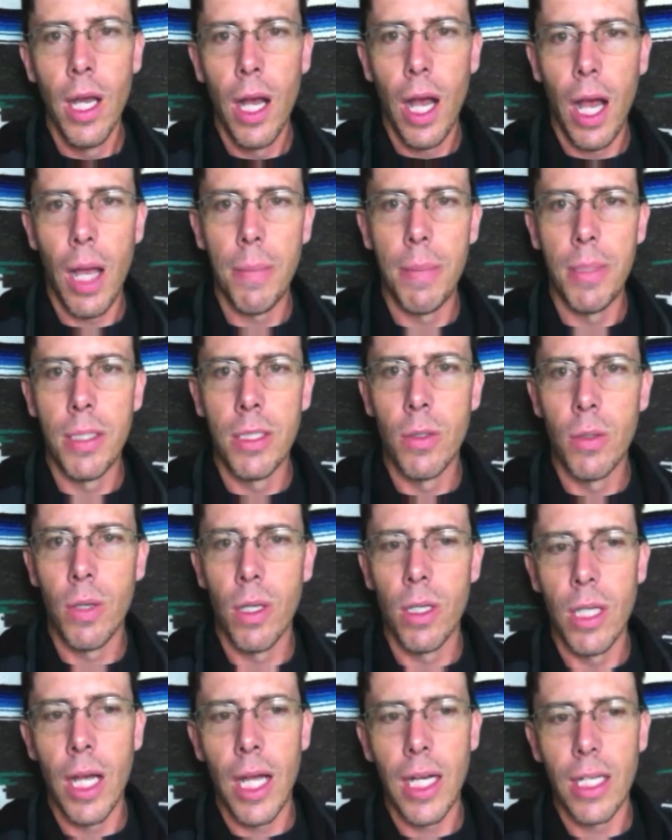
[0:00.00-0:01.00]
I've been doing
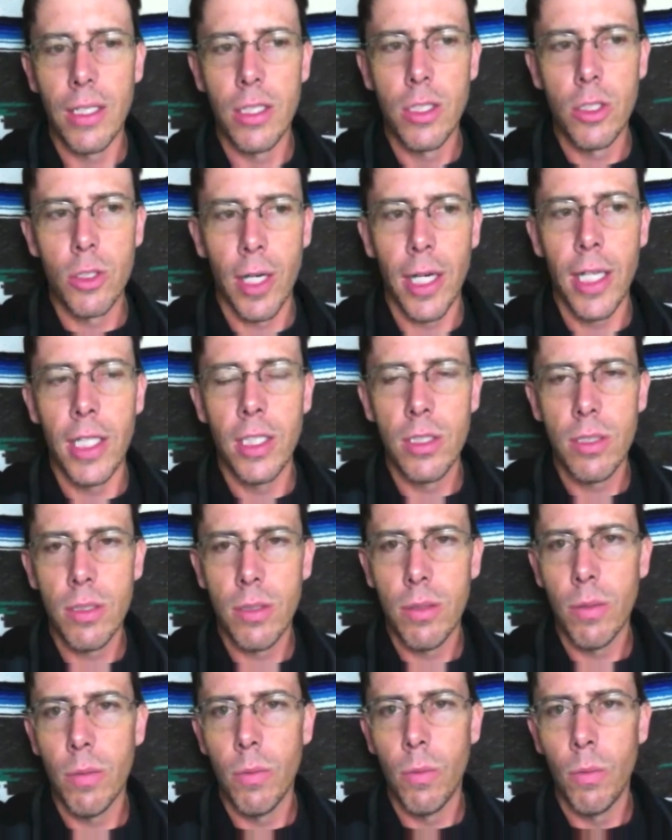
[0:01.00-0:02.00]
a lot of strange
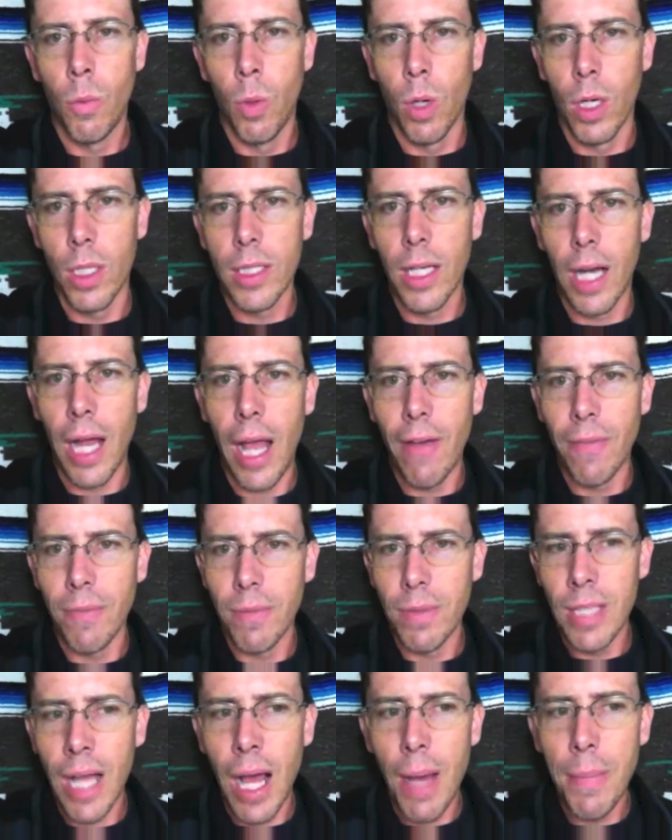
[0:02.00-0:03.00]
work that I
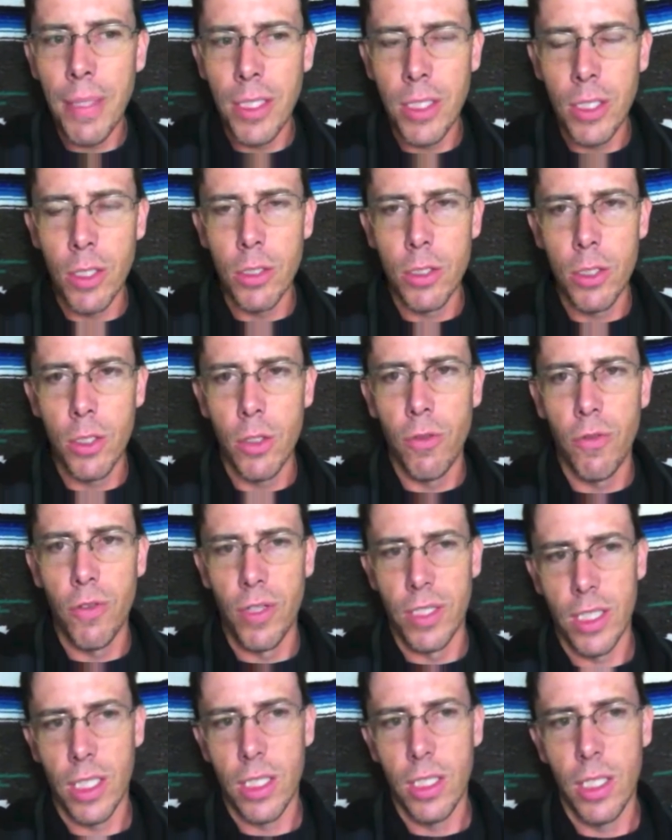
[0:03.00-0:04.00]
have not been used to
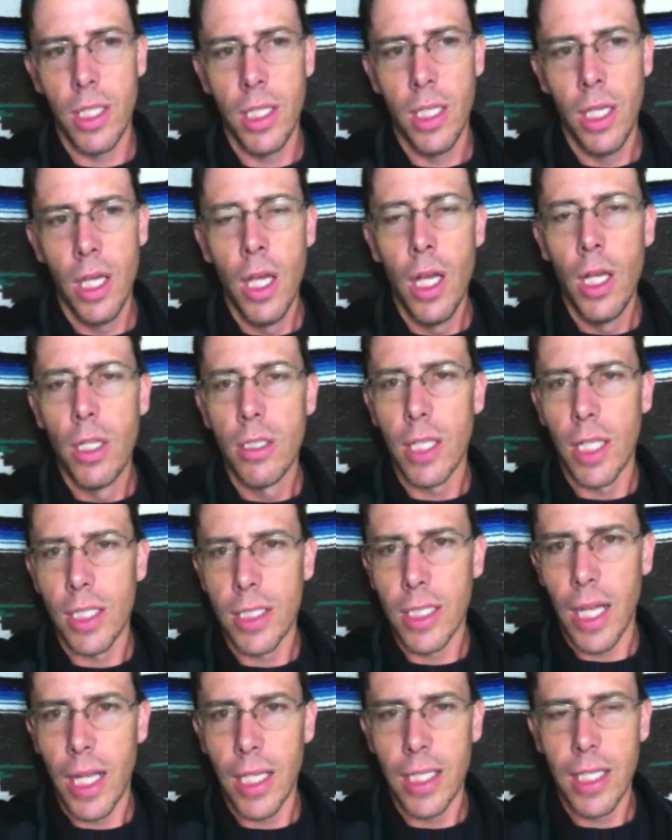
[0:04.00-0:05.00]
physically, so that's
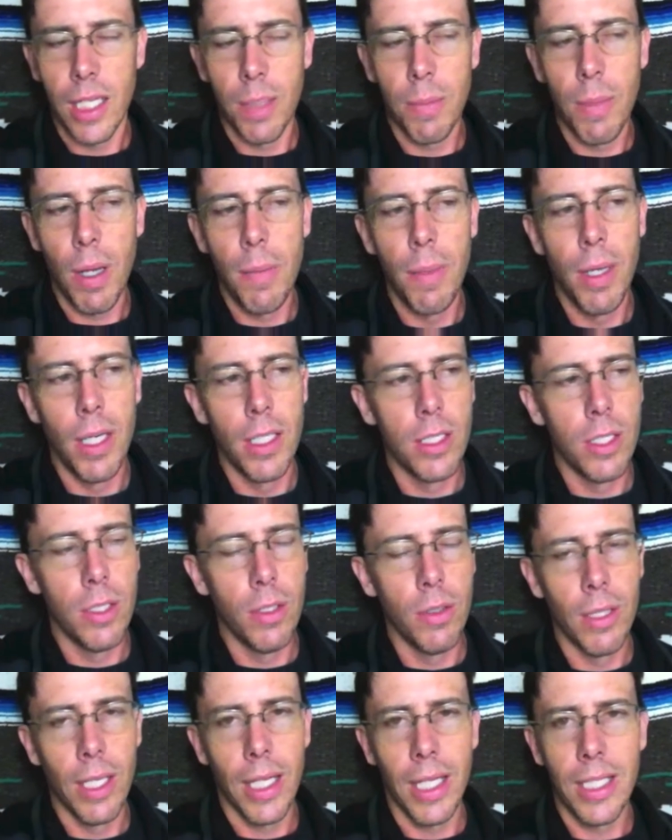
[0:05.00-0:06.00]
kind of kicking my butt
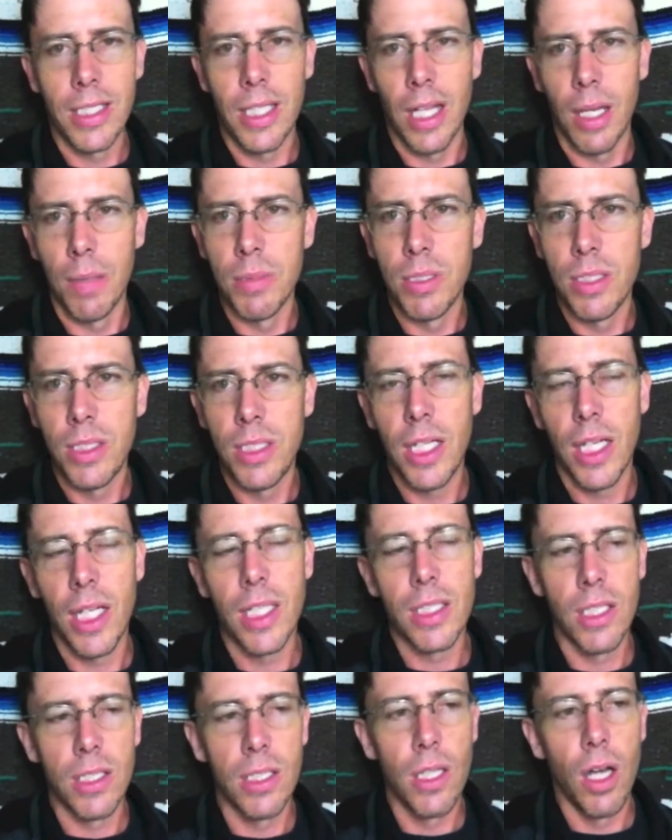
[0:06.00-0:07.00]
too. And like I said, I'm sick
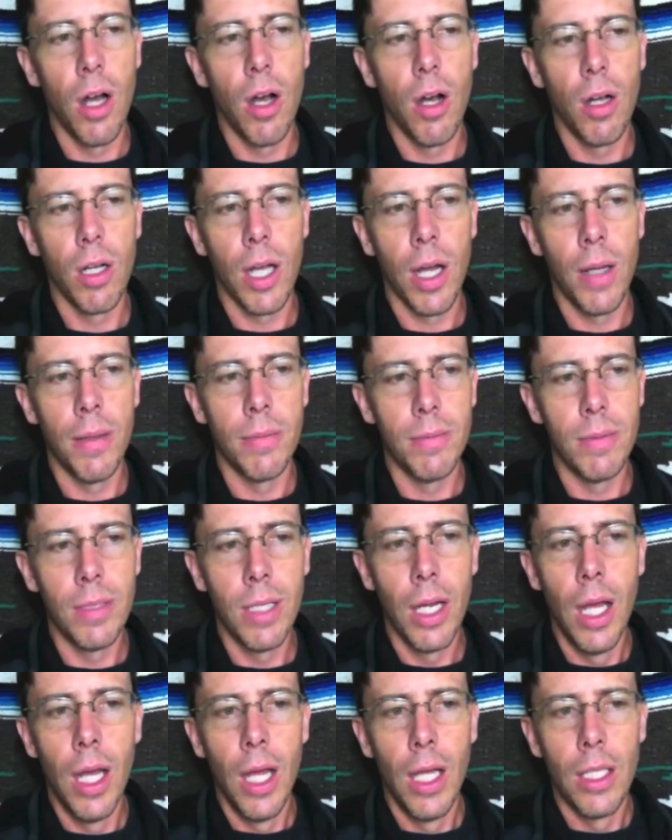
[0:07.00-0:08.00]
as a dog. I'm
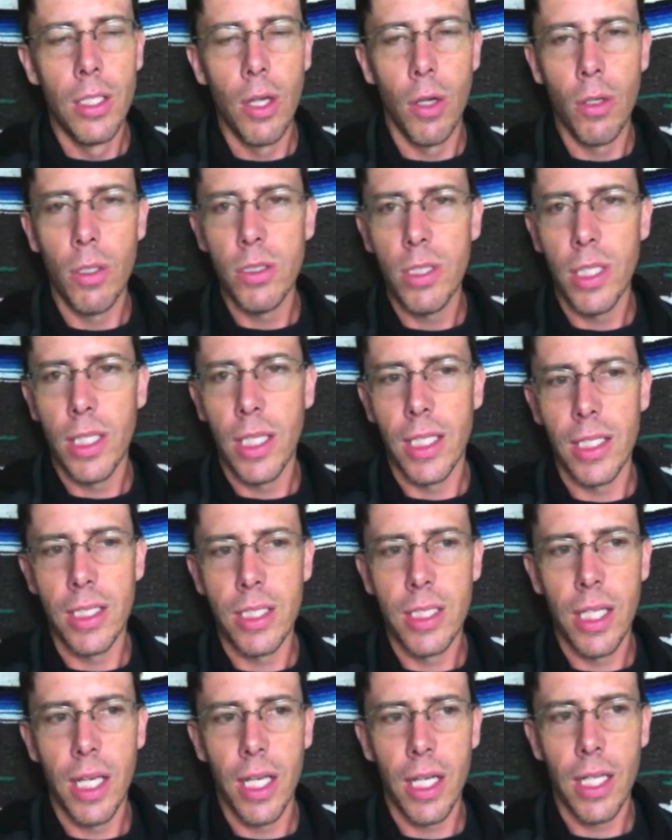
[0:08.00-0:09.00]
don't usually get
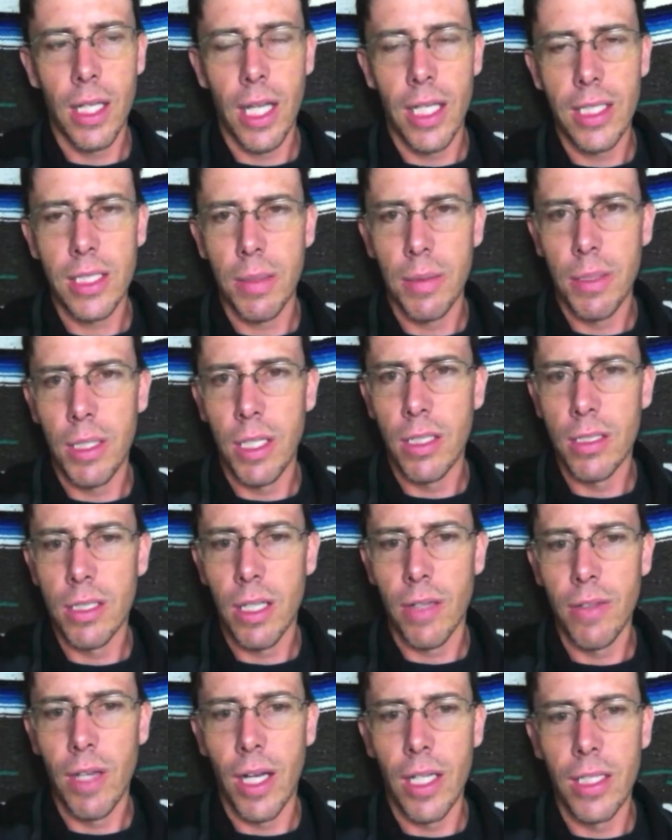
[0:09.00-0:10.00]
sick. Last couple years
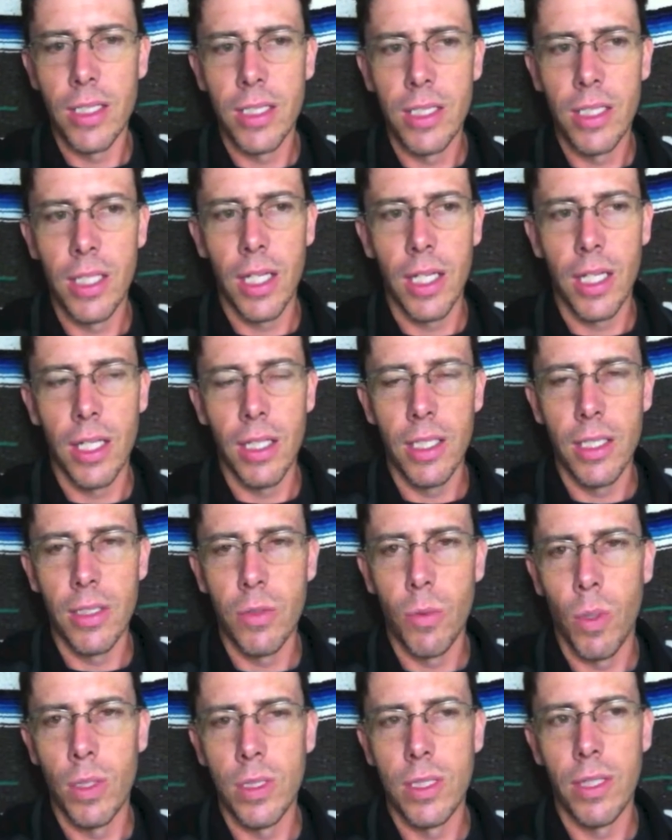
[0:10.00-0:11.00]
I've gotten sick at least
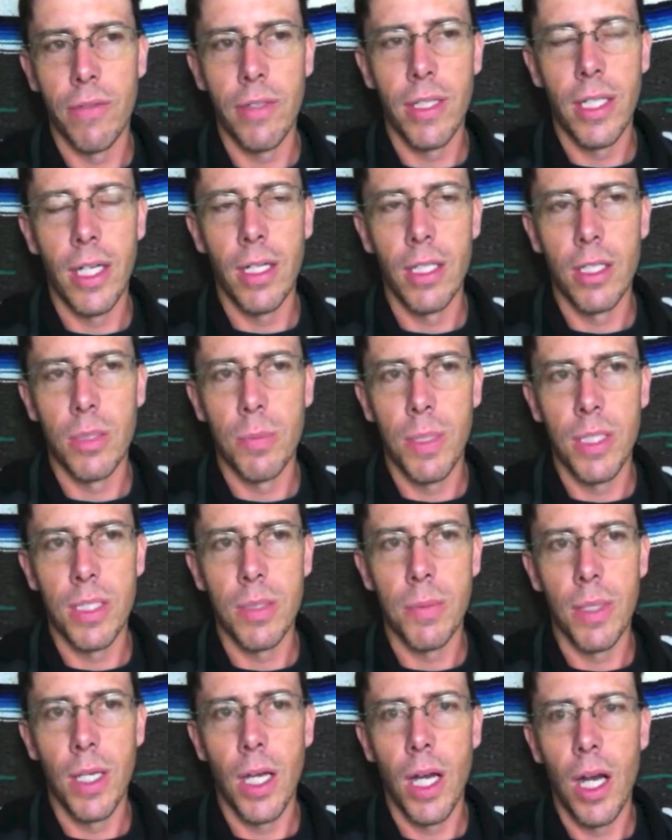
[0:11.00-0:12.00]
once every year and it's
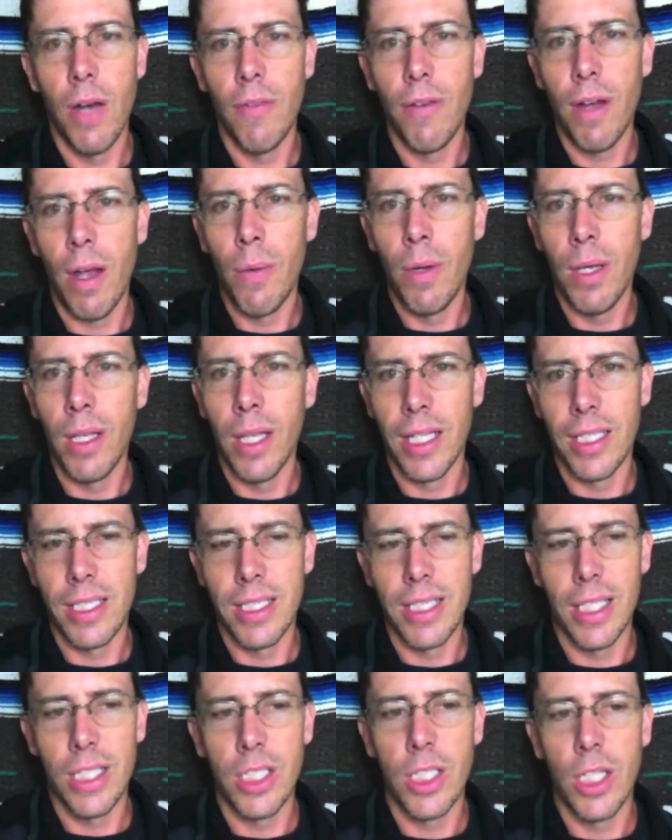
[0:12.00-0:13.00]
pissing me off. I went like
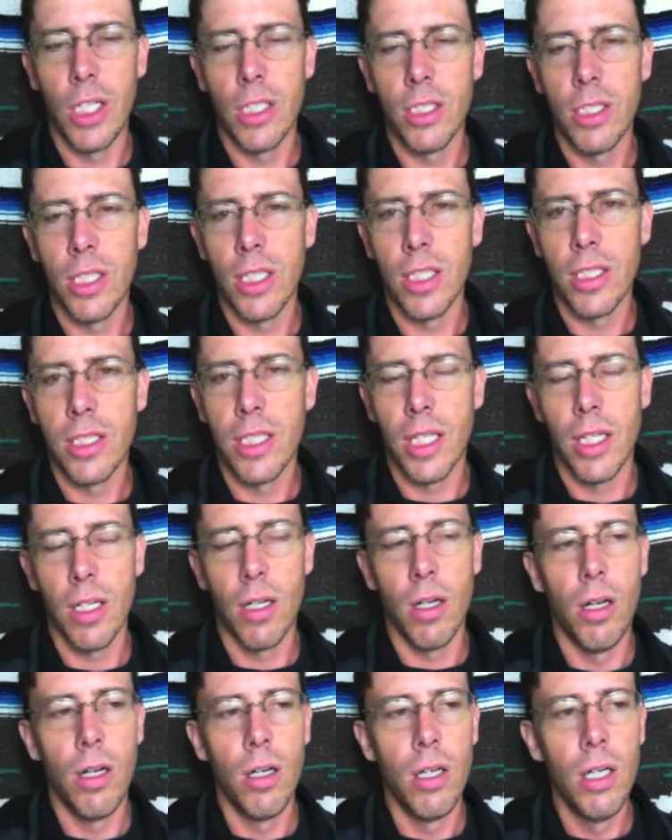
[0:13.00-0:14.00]
six years and get sick at
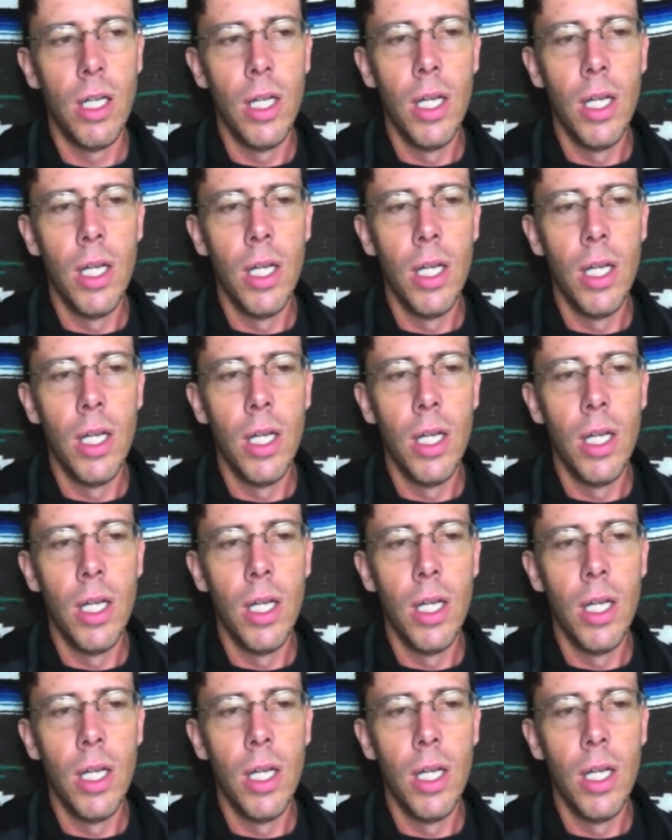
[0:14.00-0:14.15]
all.